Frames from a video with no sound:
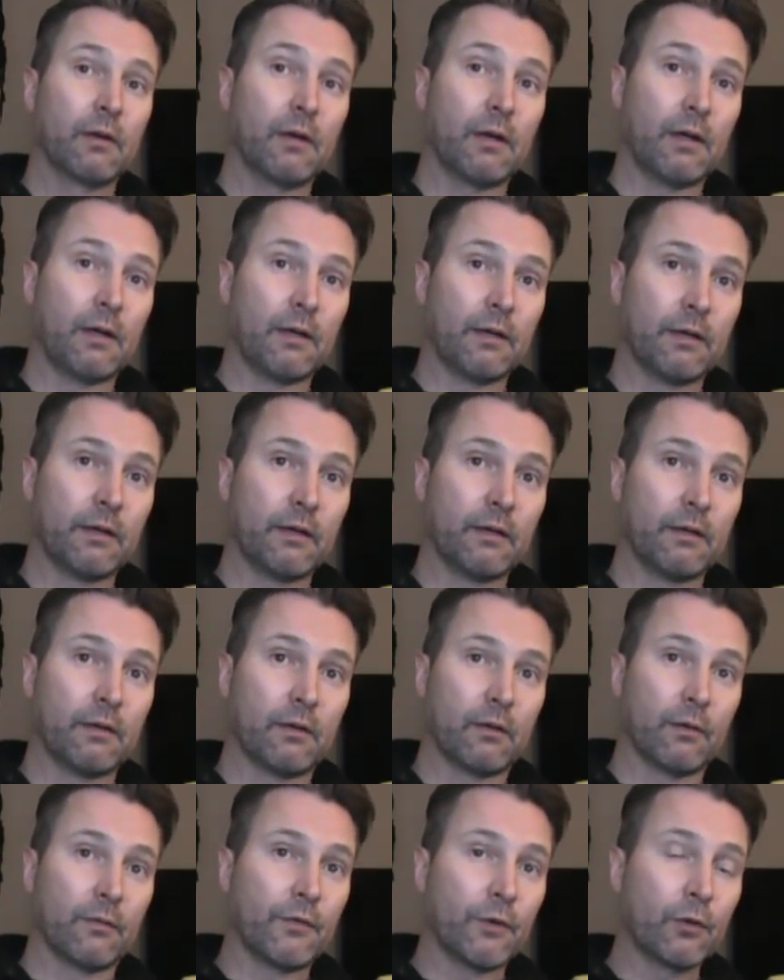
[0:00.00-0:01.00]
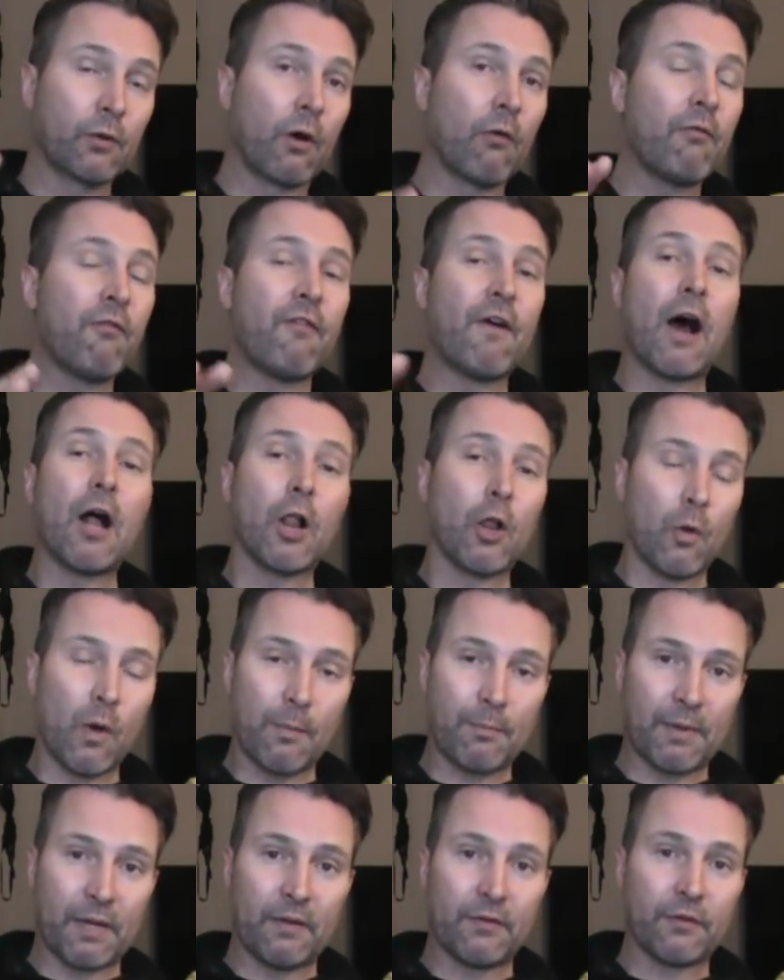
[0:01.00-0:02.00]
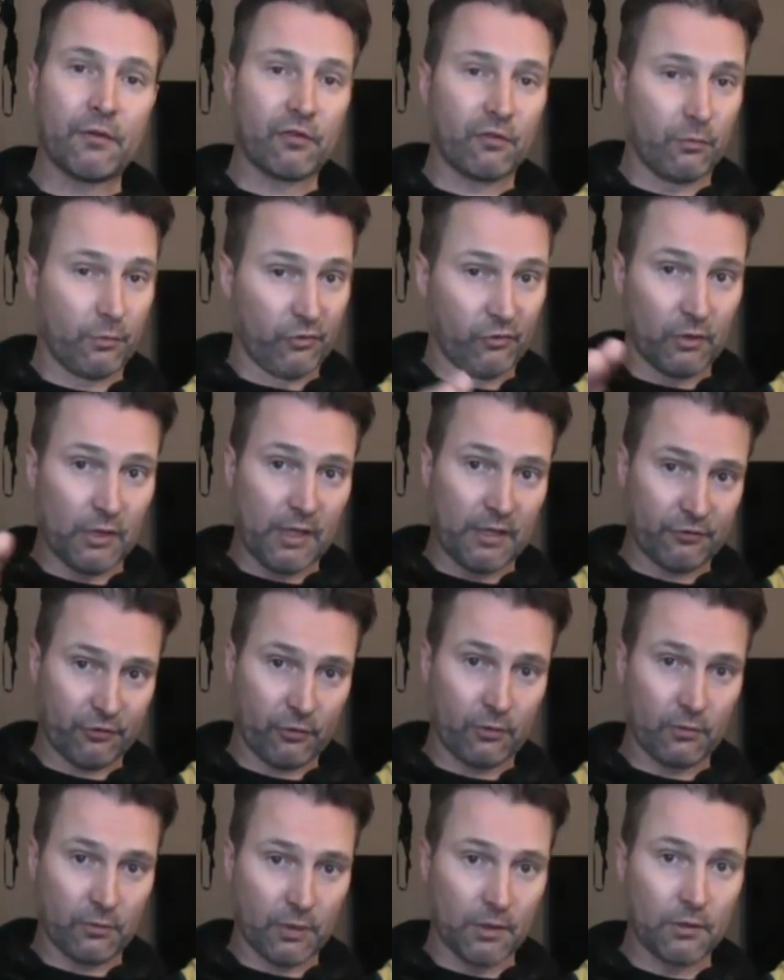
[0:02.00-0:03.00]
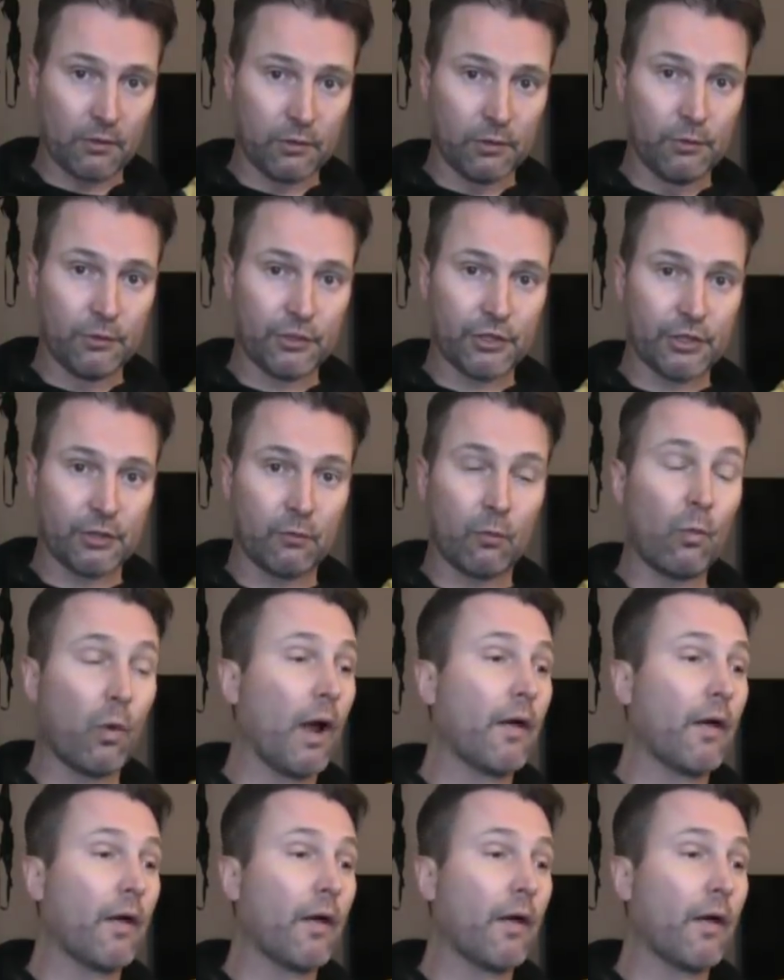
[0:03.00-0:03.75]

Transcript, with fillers: uh, you know, if you don't follow up on this to its logical conclusion,